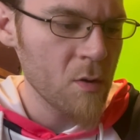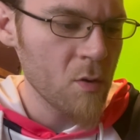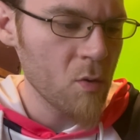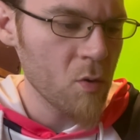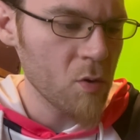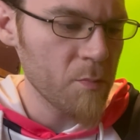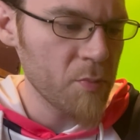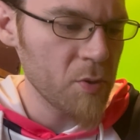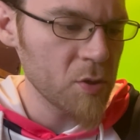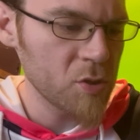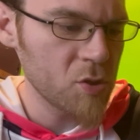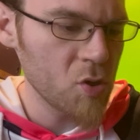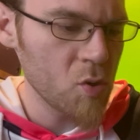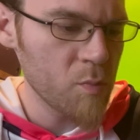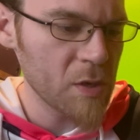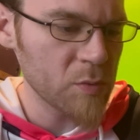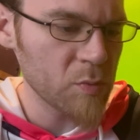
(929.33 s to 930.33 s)
or put
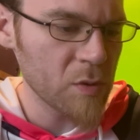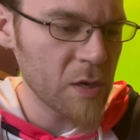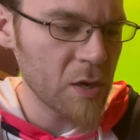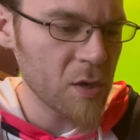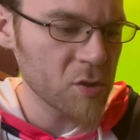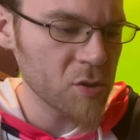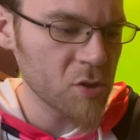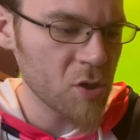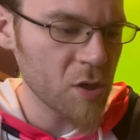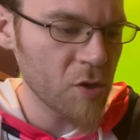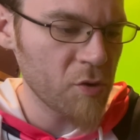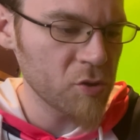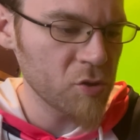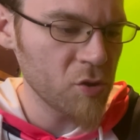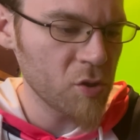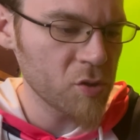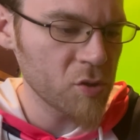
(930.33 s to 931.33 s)
2/+1 counters on target
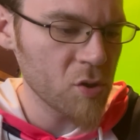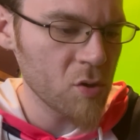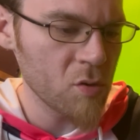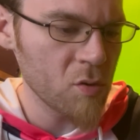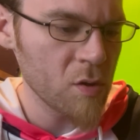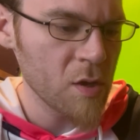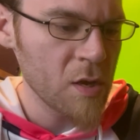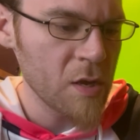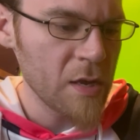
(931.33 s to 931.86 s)
creature you control.